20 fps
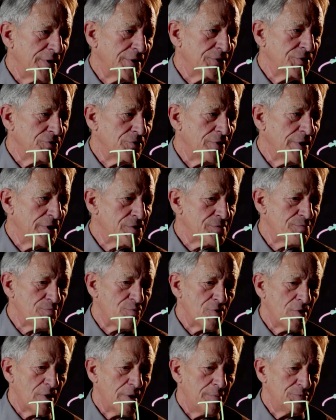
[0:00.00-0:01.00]
vector s
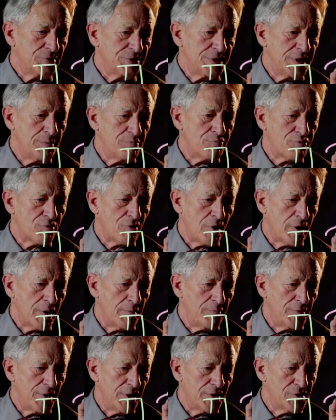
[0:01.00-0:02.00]
prime t
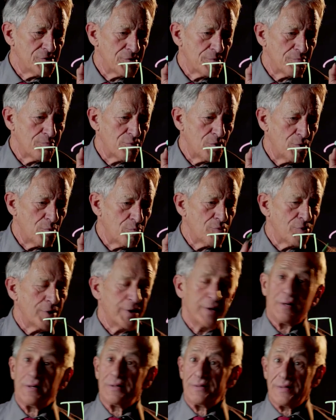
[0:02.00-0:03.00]
prime that is
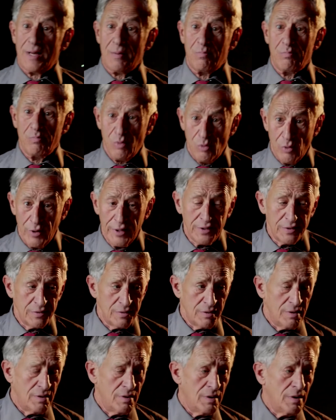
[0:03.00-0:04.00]
appropriate at that point
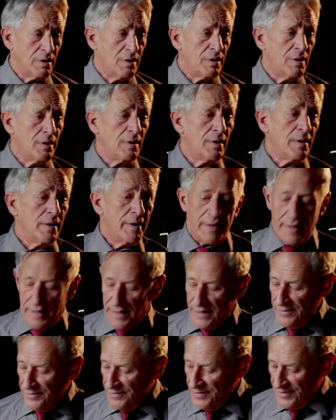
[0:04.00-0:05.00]

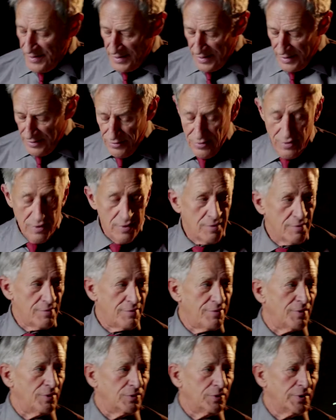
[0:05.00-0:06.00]
and then
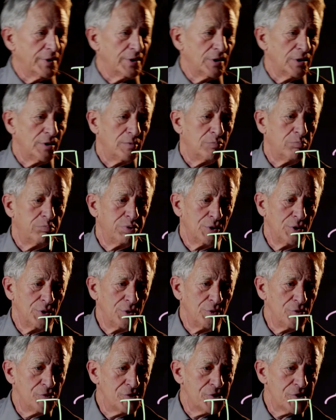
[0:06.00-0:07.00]
the little
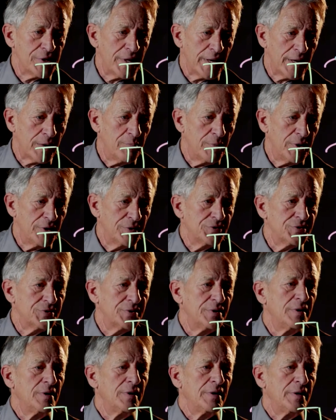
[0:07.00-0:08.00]
blue
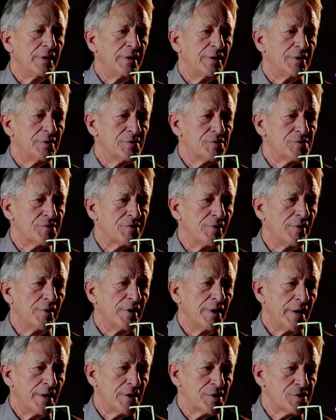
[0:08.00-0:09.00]
segment is
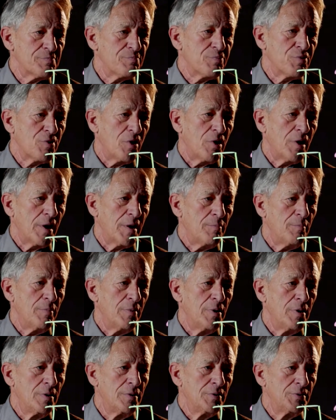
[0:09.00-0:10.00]
S
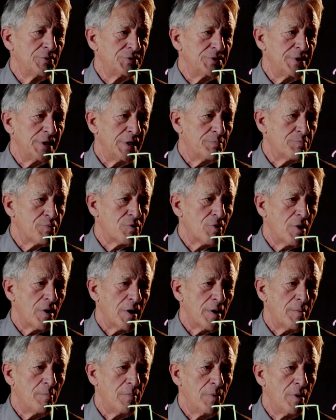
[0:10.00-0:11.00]
prime T
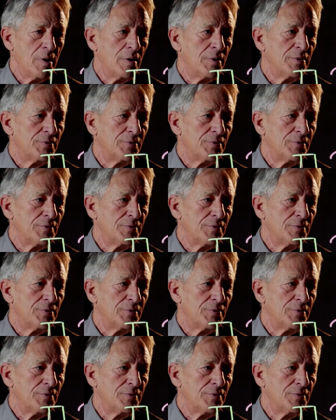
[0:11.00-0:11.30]
prime